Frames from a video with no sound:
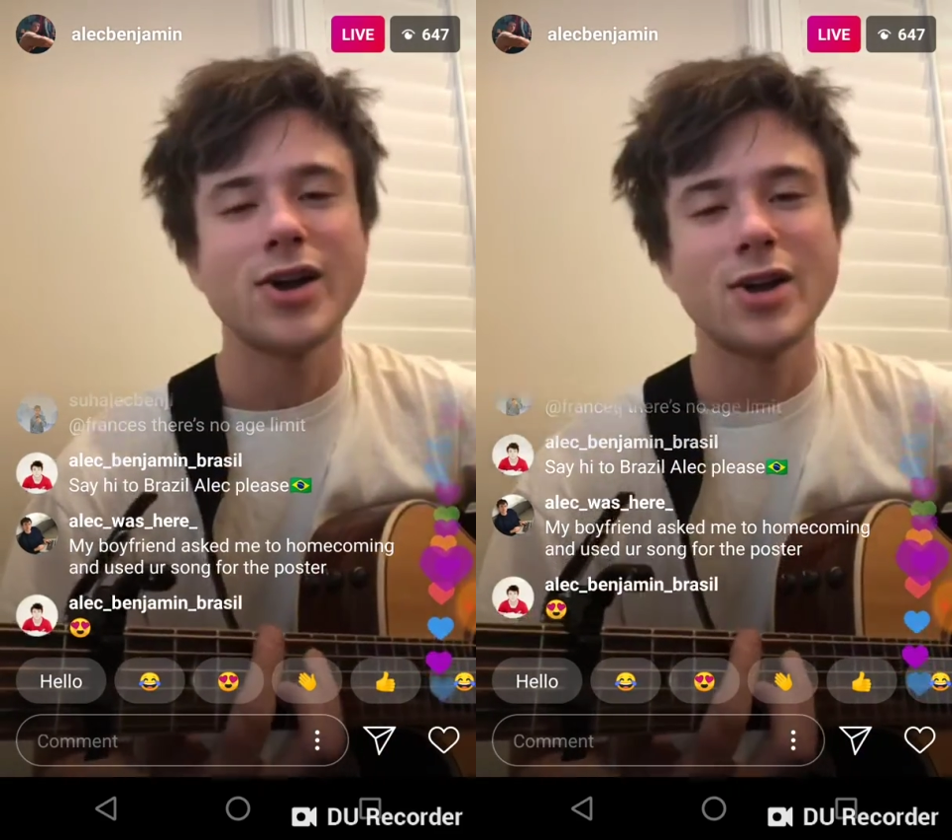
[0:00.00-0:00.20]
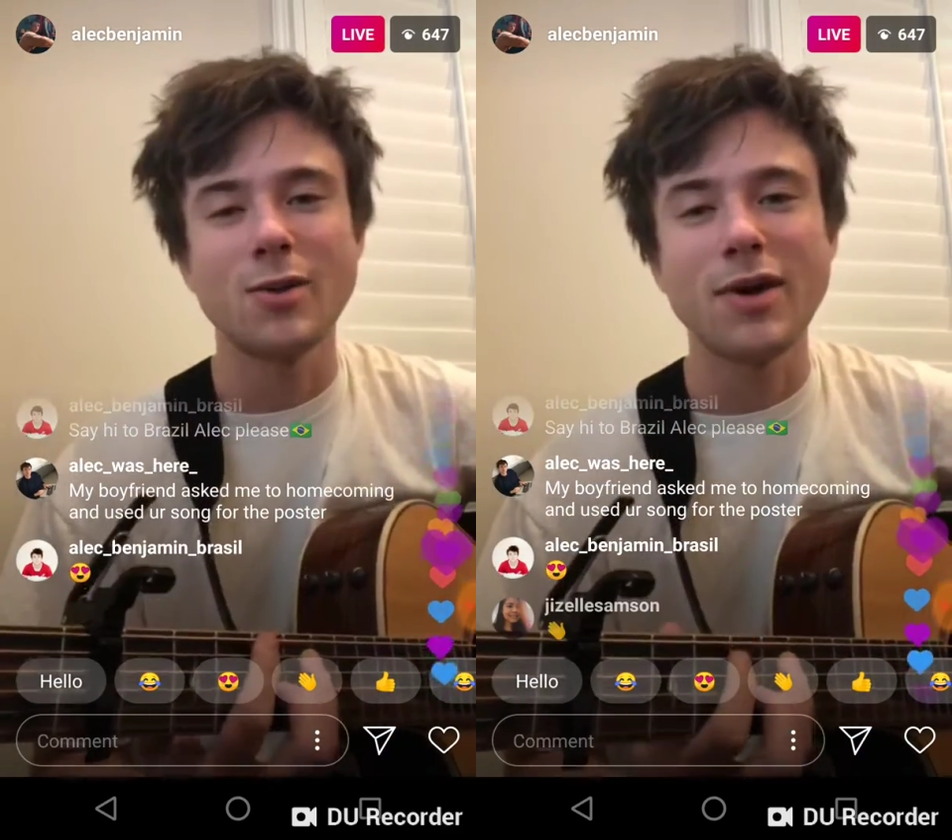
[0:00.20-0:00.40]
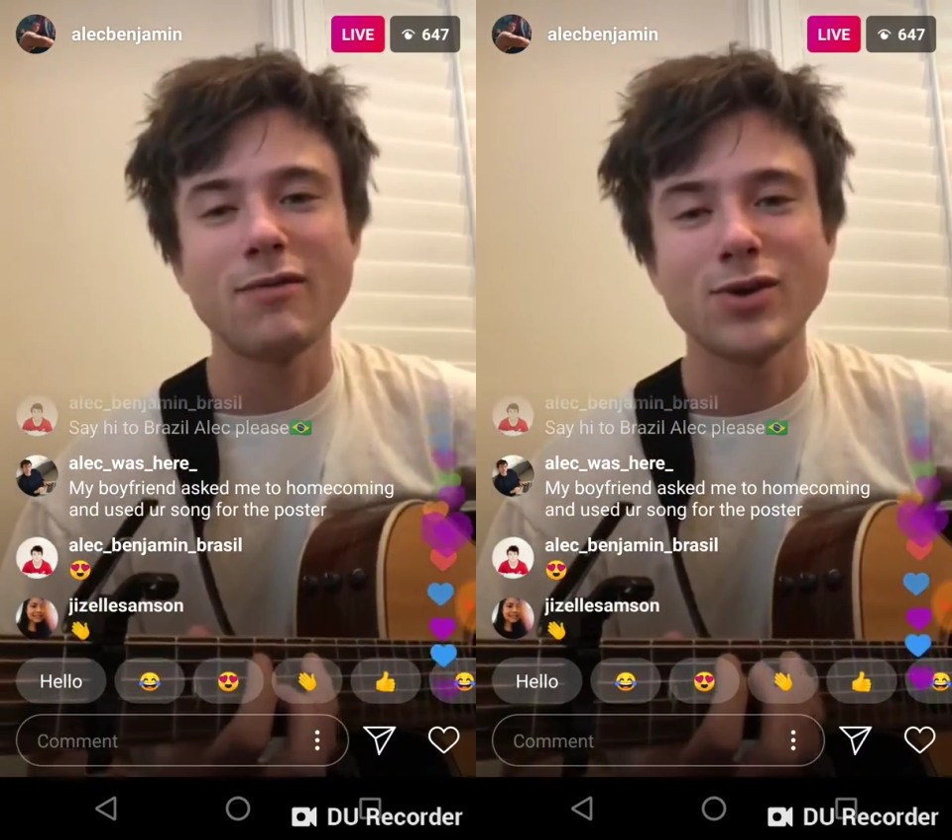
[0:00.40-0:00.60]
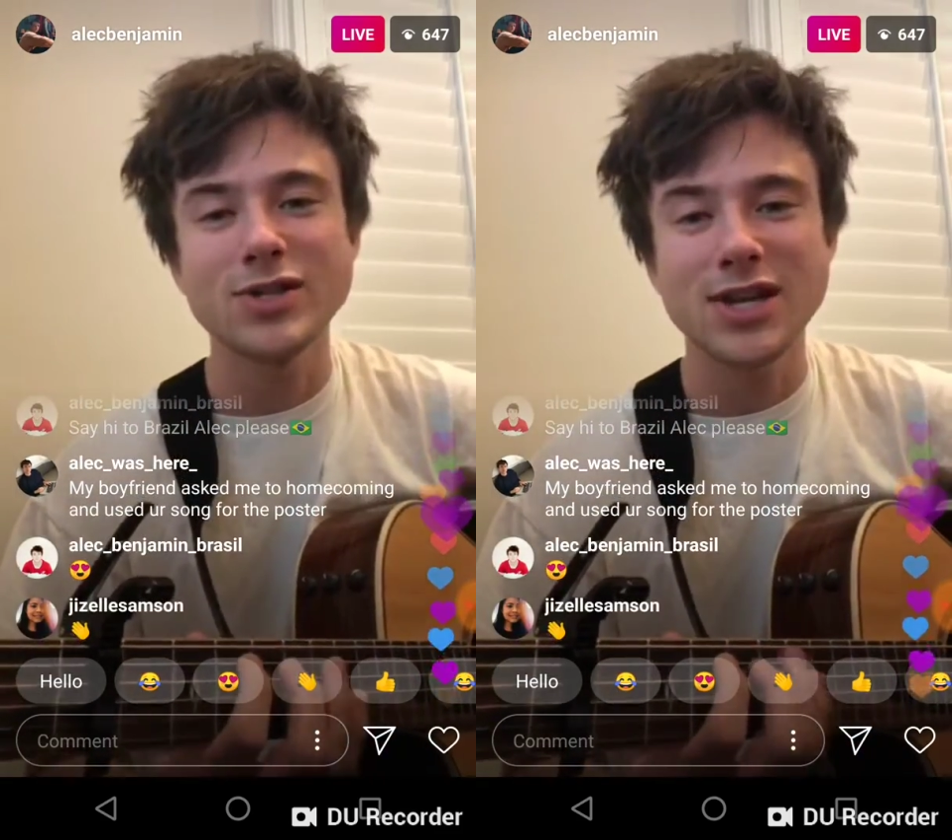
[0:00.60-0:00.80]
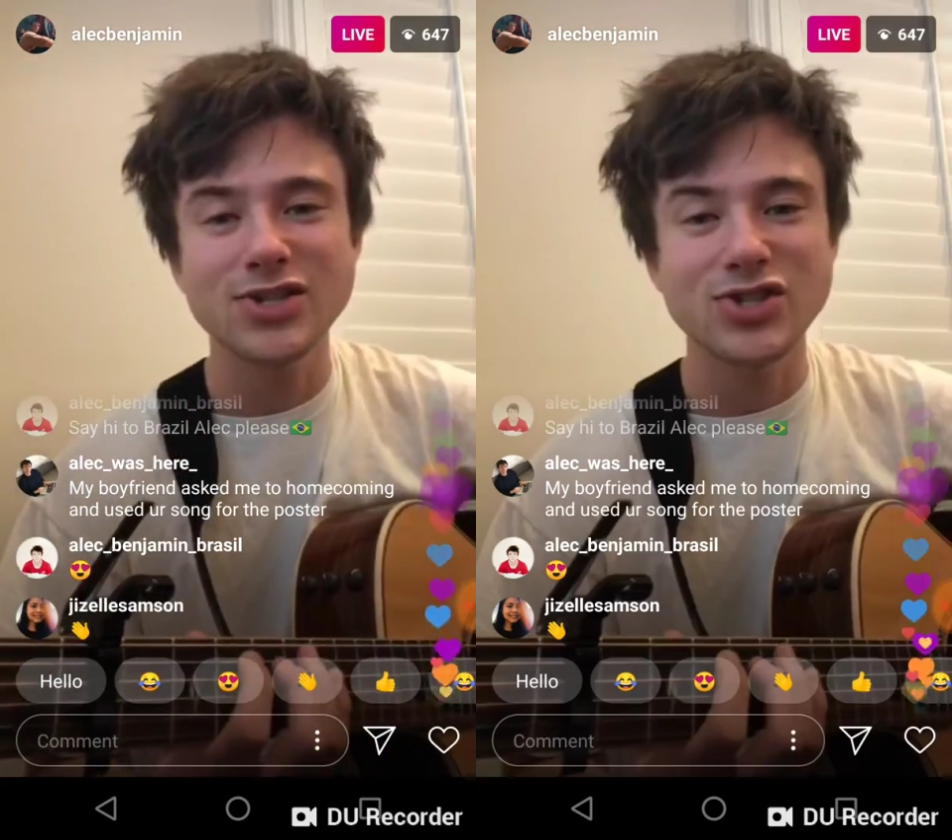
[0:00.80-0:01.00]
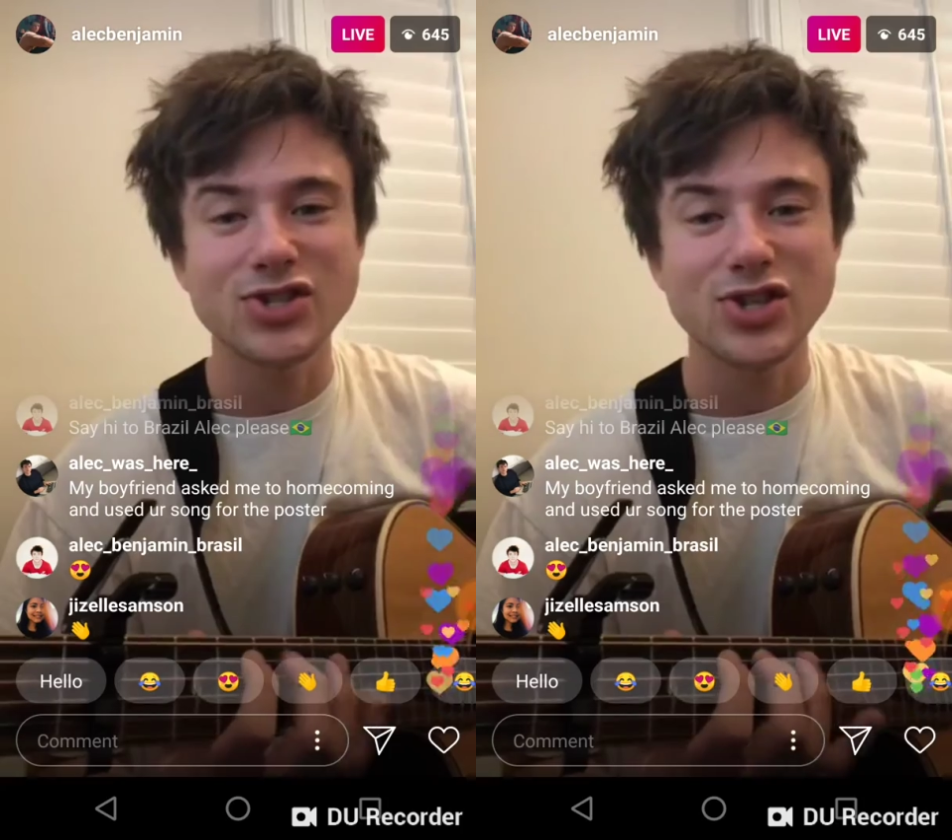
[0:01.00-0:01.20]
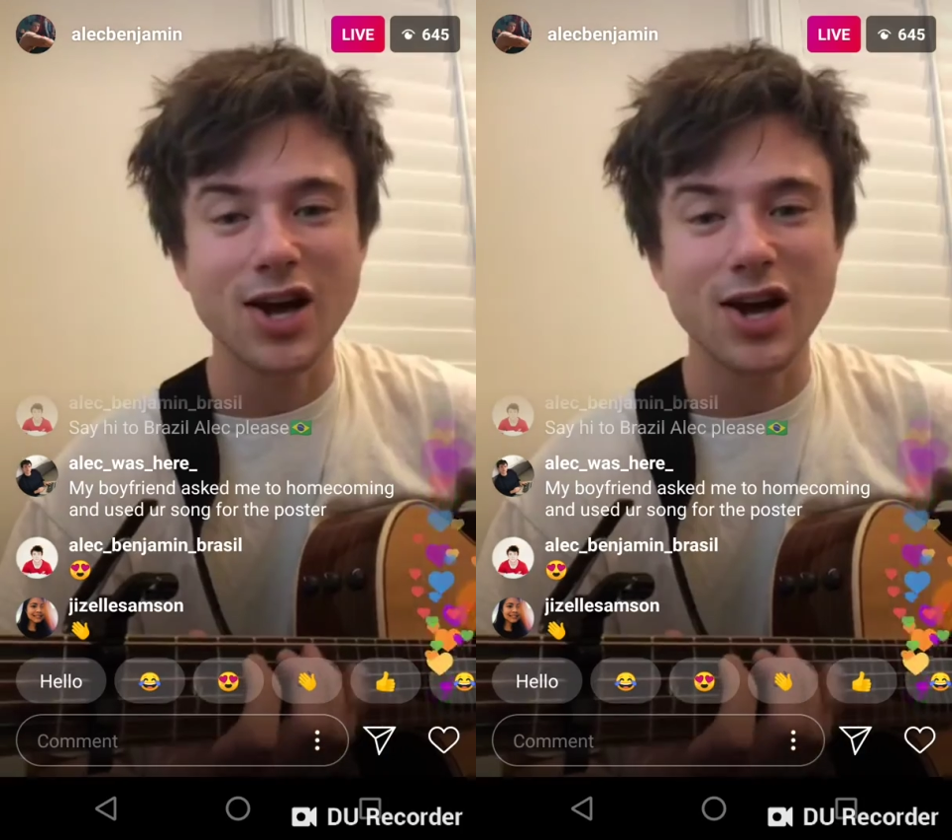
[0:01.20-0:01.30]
Oh, yo, my voice actually